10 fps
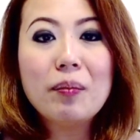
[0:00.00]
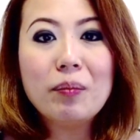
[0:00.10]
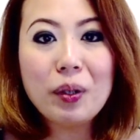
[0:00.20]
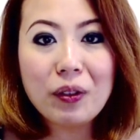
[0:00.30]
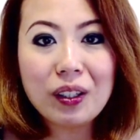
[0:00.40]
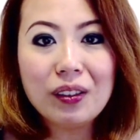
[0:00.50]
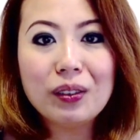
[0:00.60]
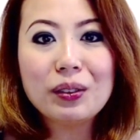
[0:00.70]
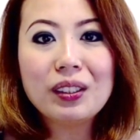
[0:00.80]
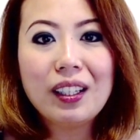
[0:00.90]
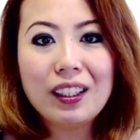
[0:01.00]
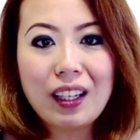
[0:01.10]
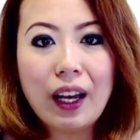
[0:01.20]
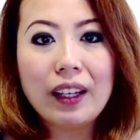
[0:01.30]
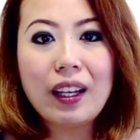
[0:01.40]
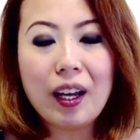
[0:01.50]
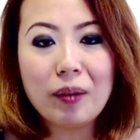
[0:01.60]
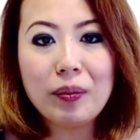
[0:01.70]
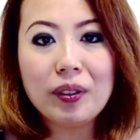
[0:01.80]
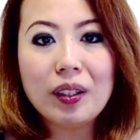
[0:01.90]
Miracles can
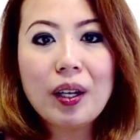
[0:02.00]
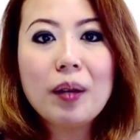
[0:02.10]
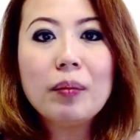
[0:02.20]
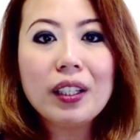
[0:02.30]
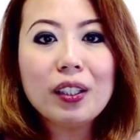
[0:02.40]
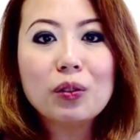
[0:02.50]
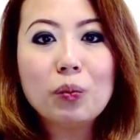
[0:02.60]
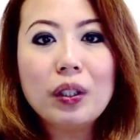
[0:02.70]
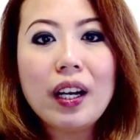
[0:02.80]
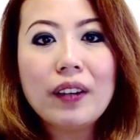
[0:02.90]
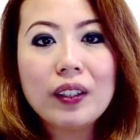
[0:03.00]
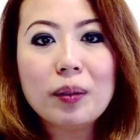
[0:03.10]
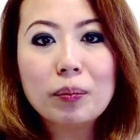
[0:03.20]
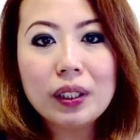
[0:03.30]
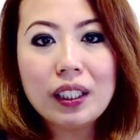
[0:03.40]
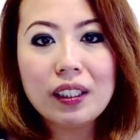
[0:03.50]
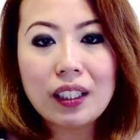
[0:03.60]
happen because we have completed